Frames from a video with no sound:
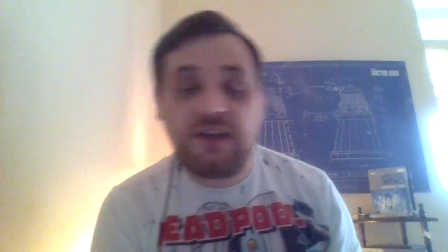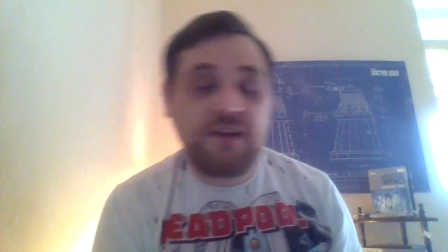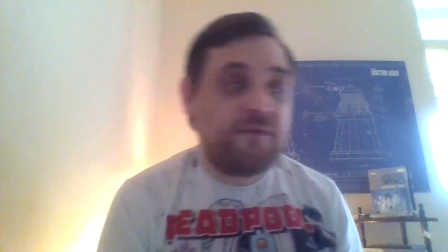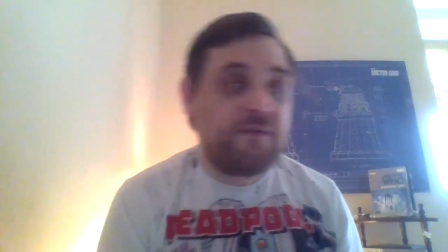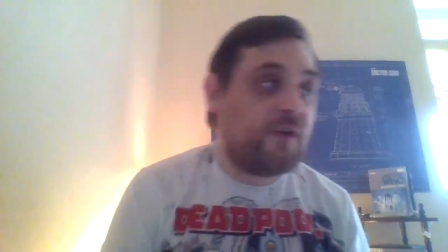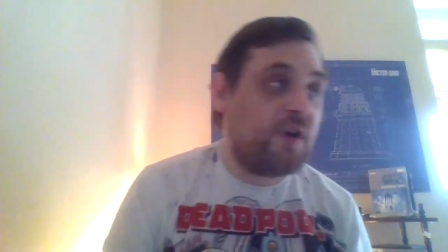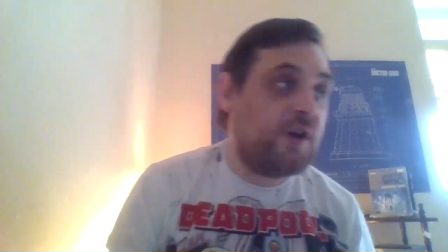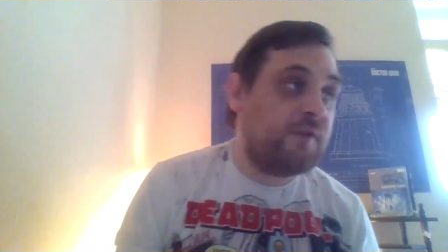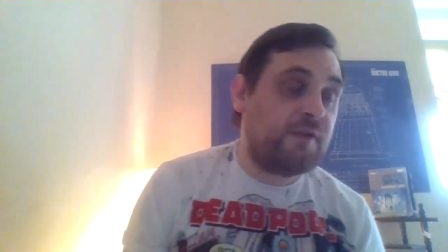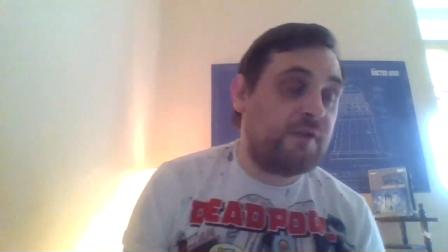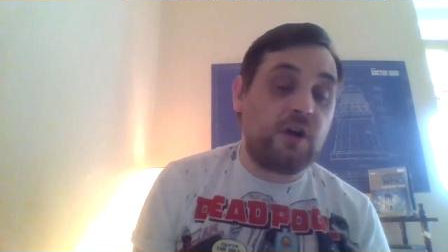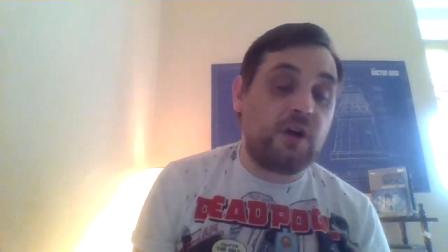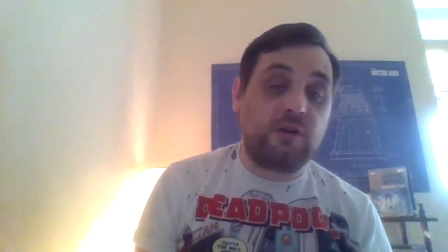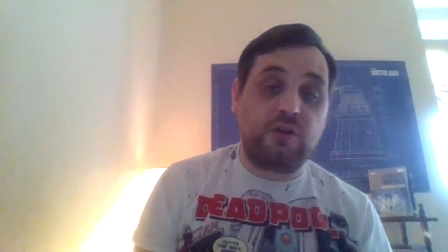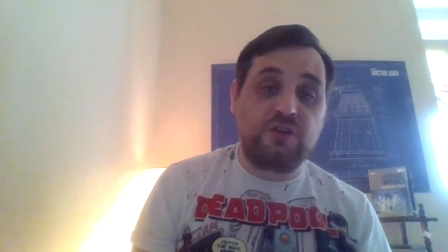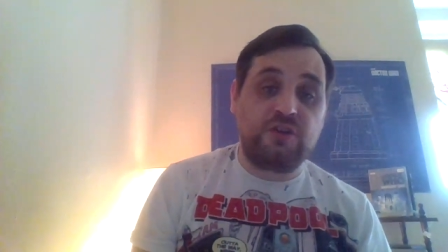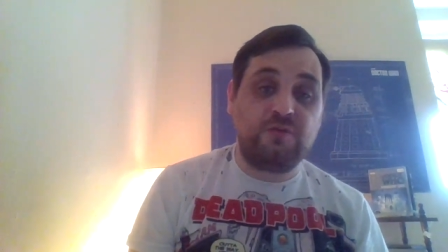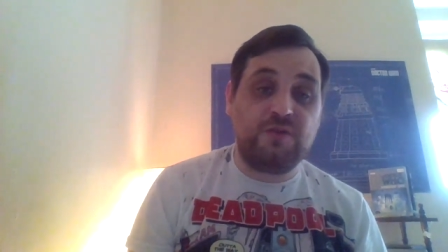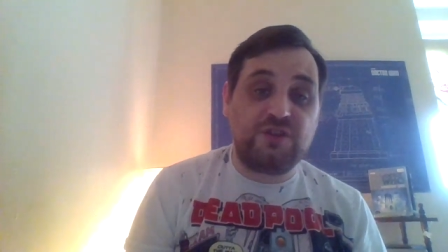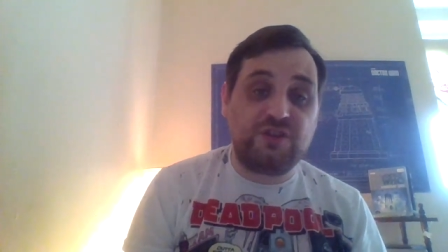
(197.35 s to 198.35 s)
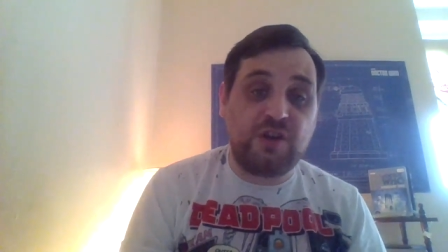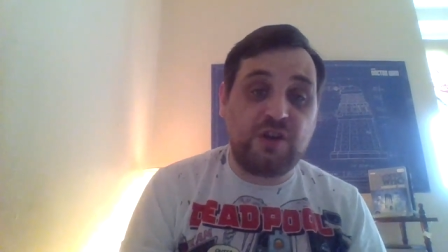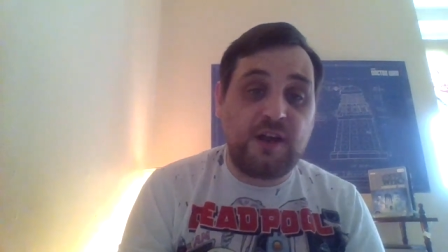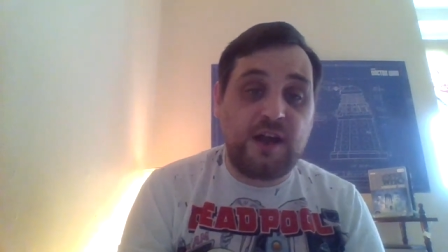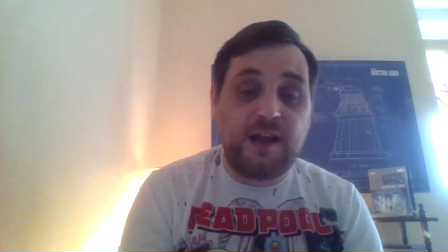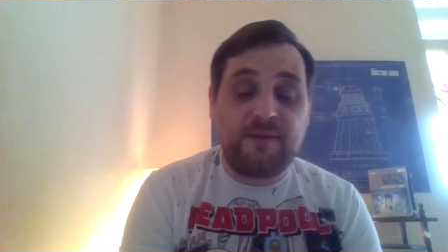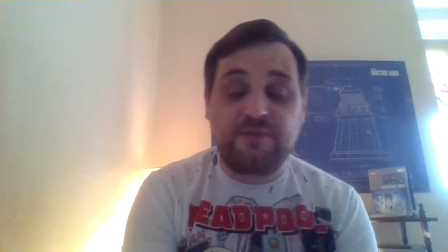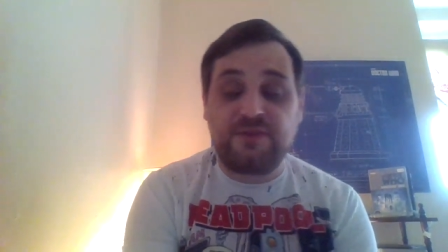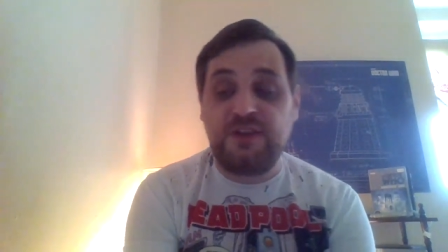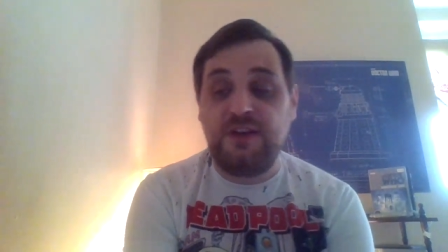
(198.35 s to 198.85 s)
The Five Doctors, which I
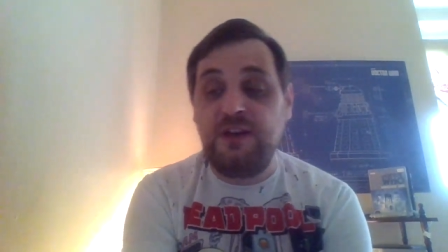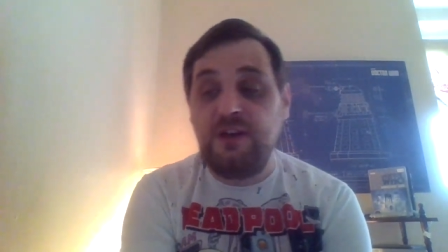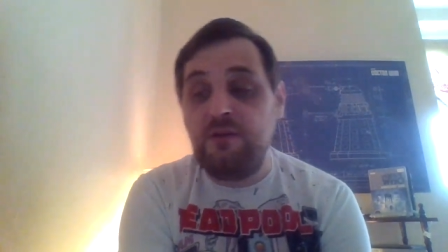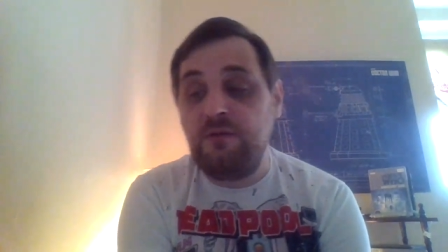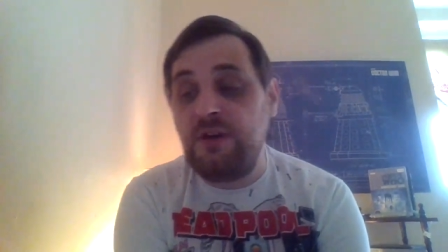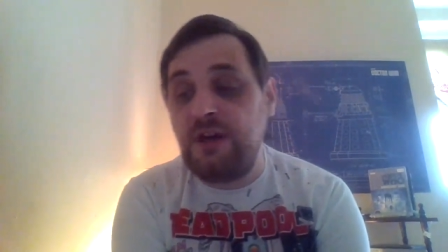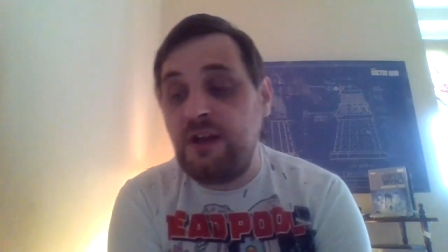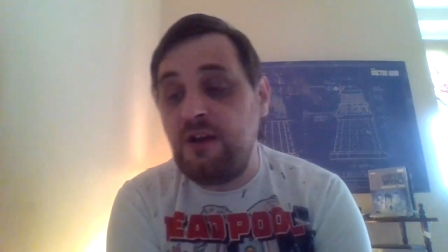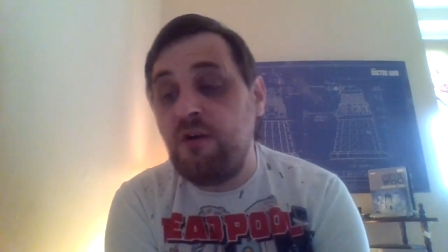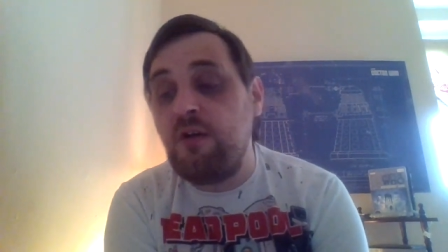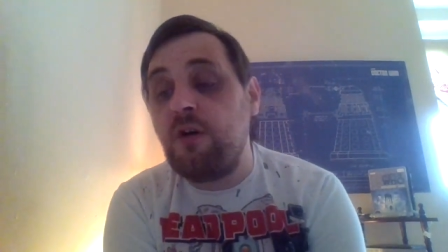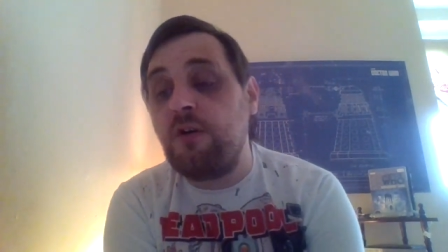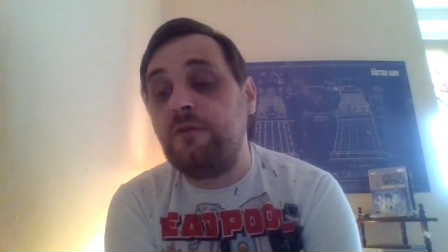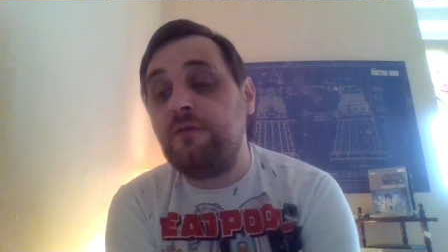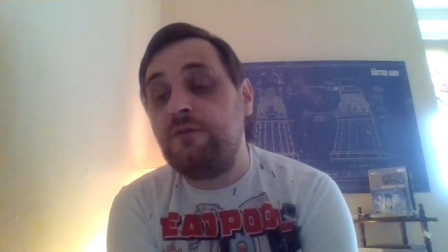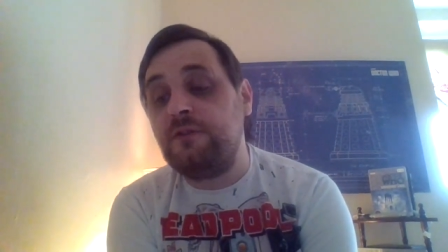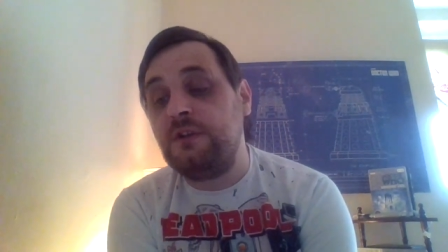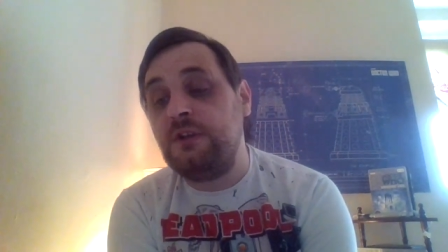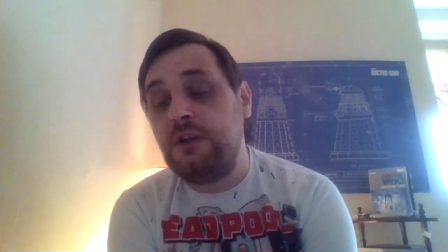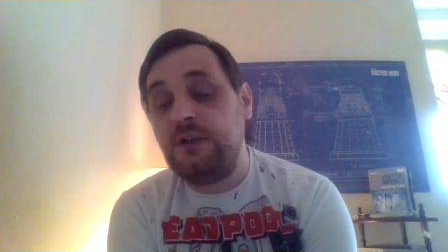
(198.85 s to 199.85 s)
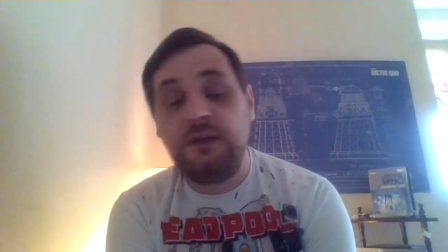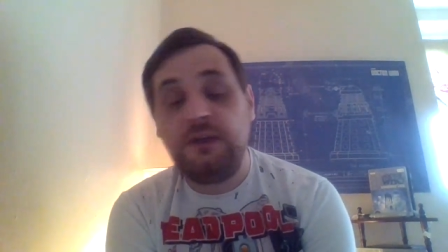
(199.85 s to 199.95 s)
absolutely love.